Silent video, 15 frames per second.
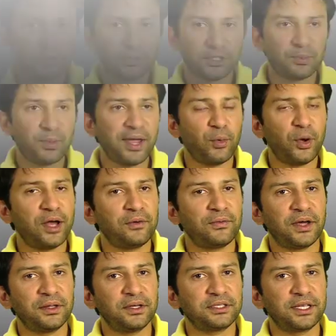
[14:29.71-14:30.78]
Just be aware of
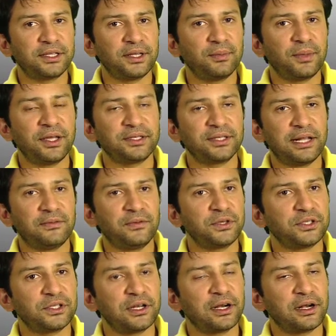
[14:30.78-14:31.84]
others. I think being selfish
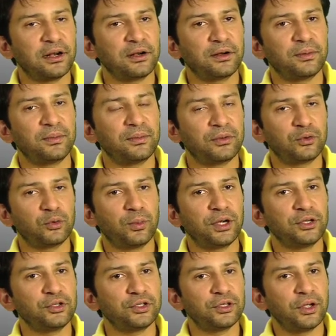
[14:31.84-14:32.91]
is a little too
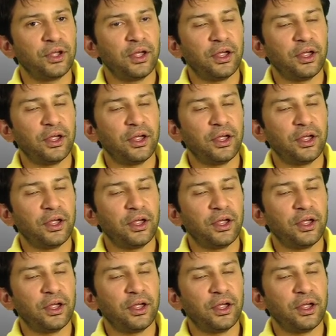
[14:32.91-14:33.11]
much.